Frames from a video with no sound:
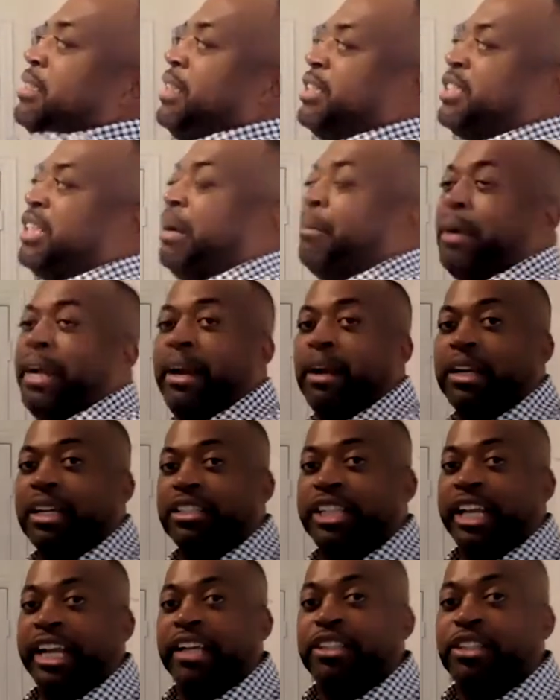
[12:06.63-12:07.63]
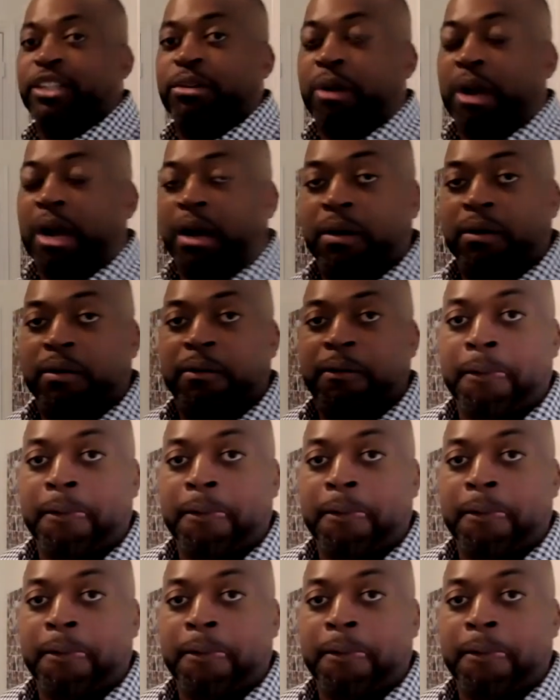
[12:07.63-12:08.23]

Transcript: this number here continues to grow.